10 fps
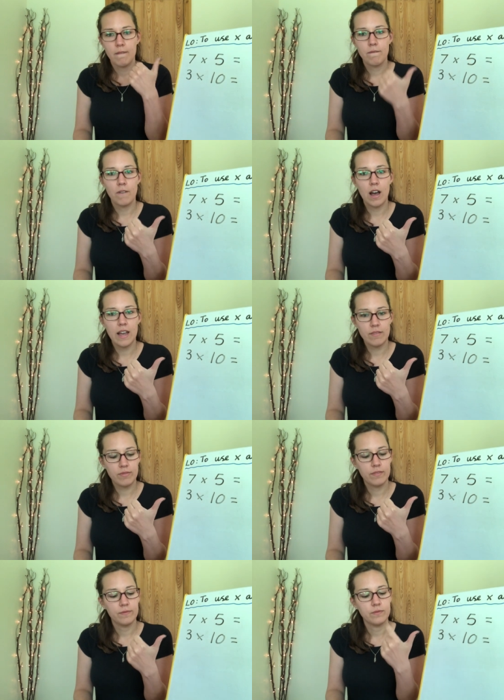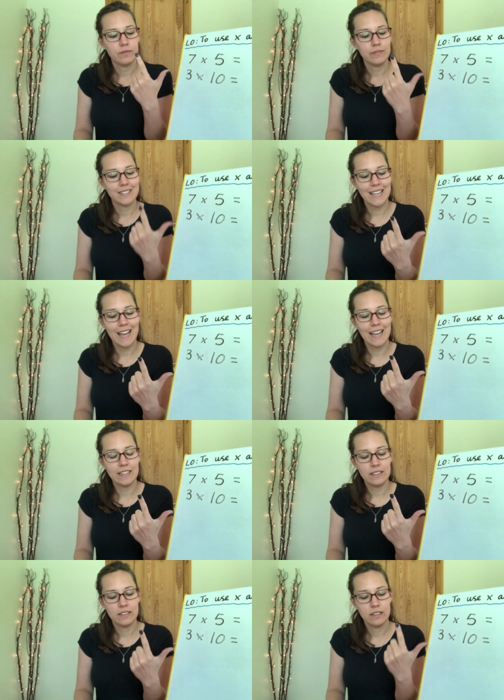Five,
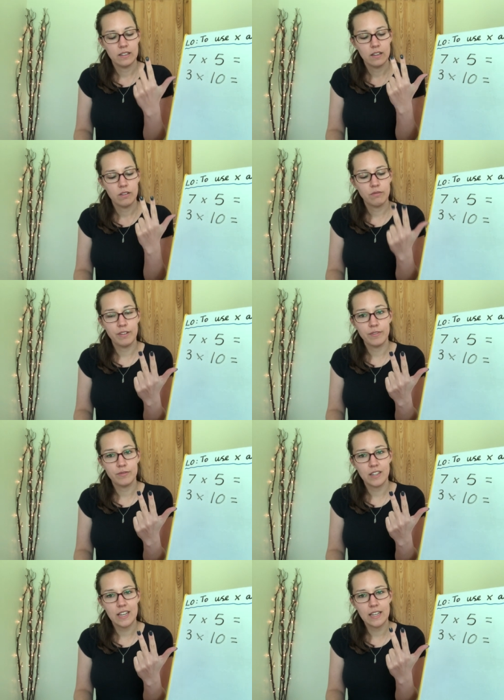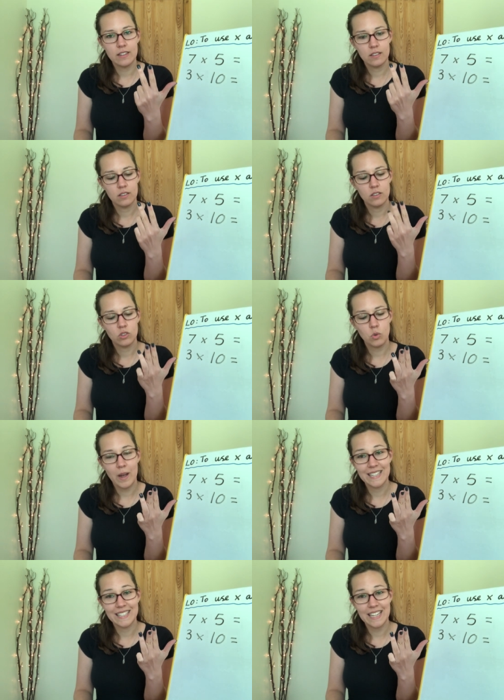10, 15,
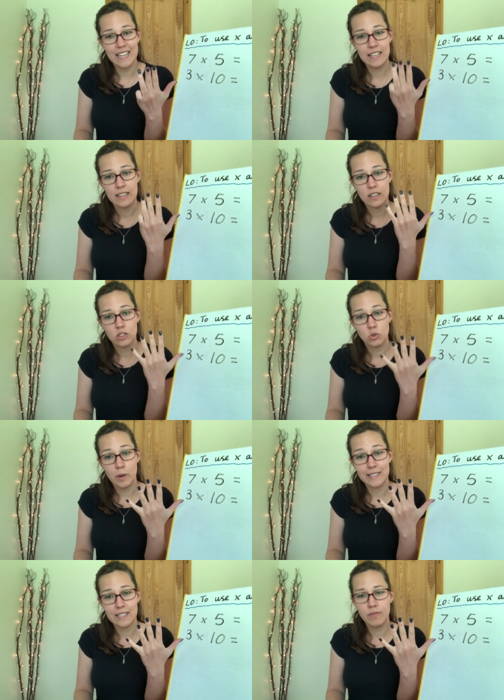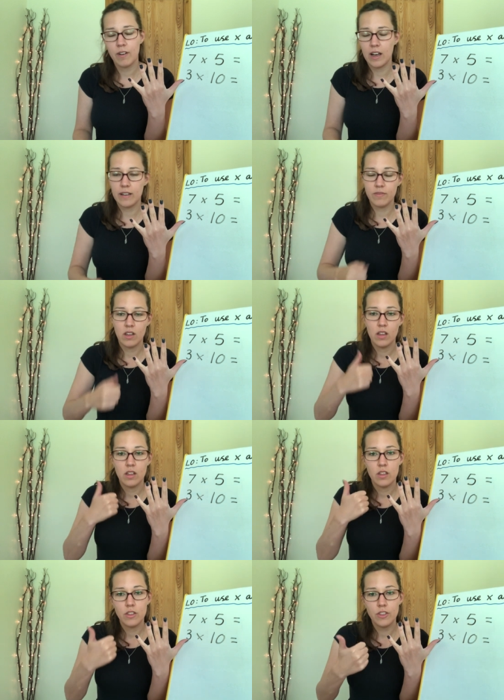20, 25,
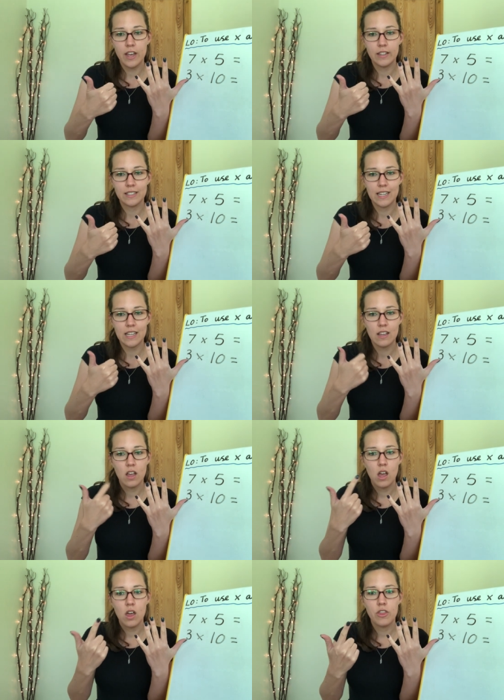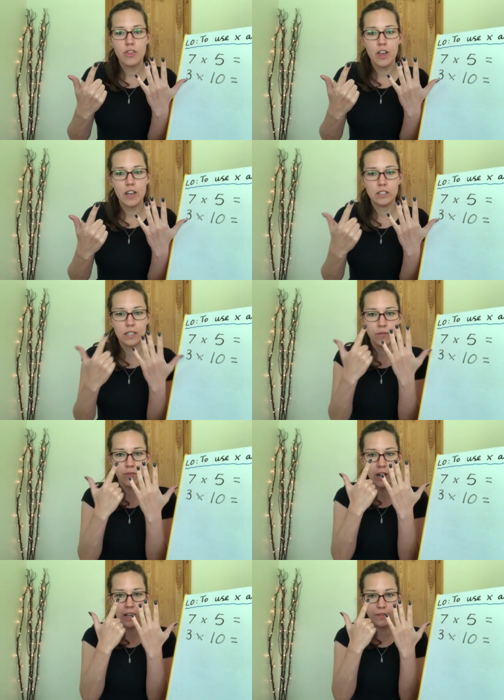30,
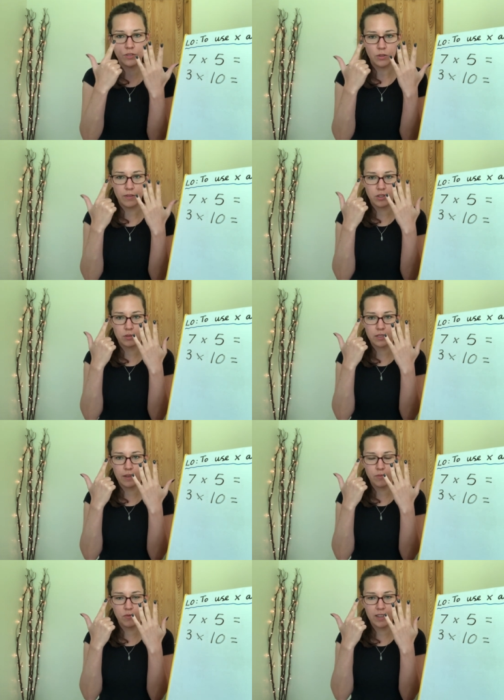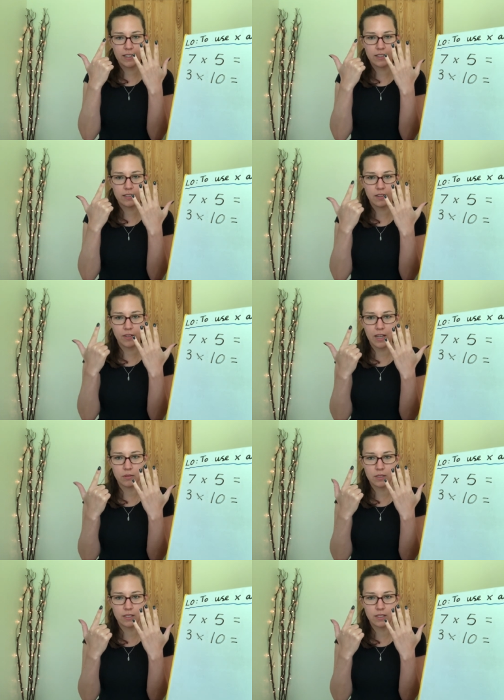35. So I've used seven fingers, I've counted